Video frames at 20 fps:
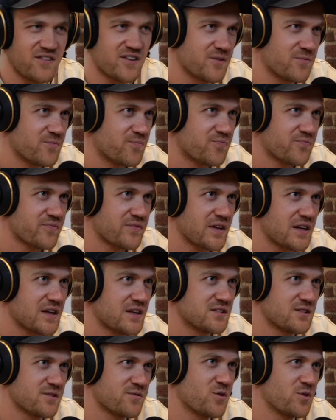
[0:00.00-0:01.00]
it.
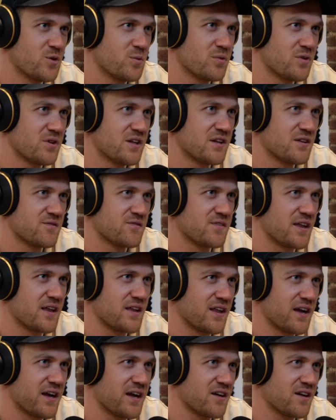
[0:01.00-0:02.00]
Because if you believe that
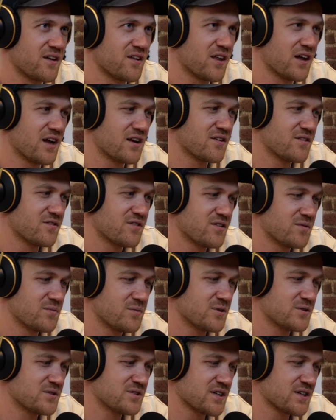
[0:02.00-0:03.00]
like a lot of the
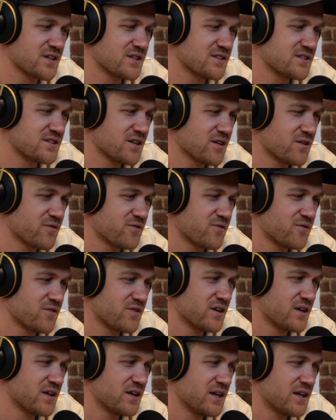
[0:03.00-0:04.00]
music and stuff
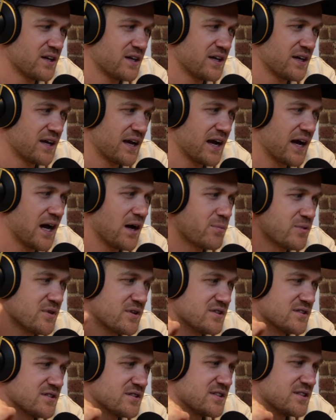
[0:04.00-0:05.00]

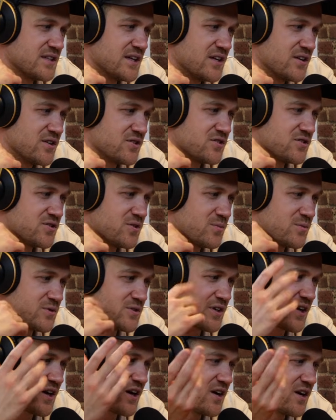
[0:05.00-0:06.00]
happens and you're just almost a
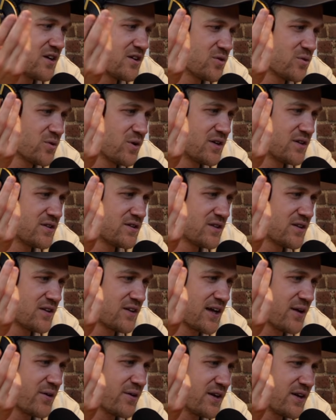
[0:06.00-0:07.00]
conduit to
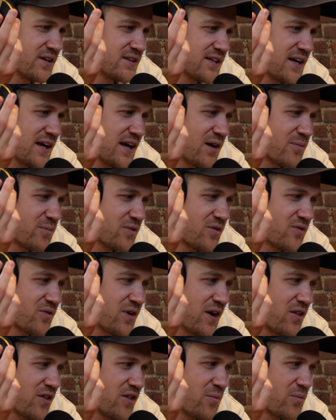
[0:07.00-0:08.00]
allowing it to happen
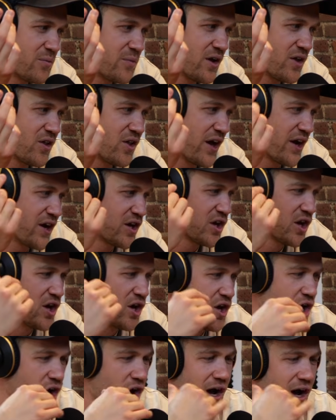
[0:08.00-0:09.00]
rather than being like,
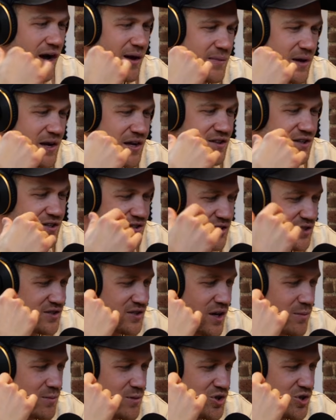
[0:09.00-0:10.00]
I made this because
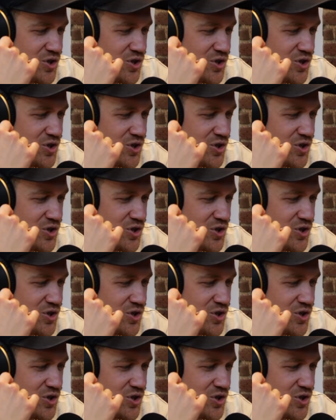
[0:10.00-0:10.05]
I'm the